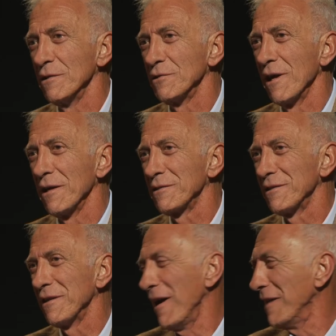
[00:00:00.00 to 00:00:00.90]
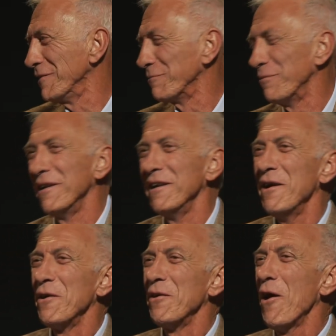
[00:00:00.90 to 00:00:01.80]
I say.
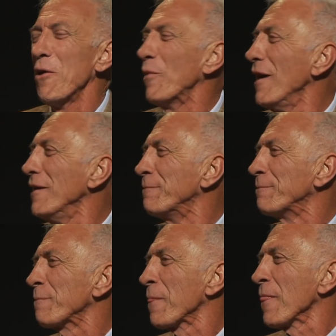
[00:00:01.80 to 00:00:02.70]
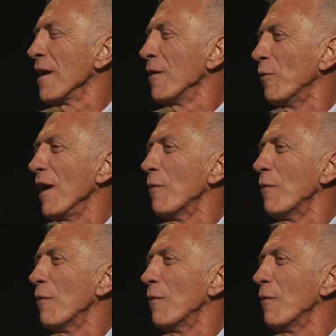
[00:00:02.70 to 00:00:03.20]
No, but... What I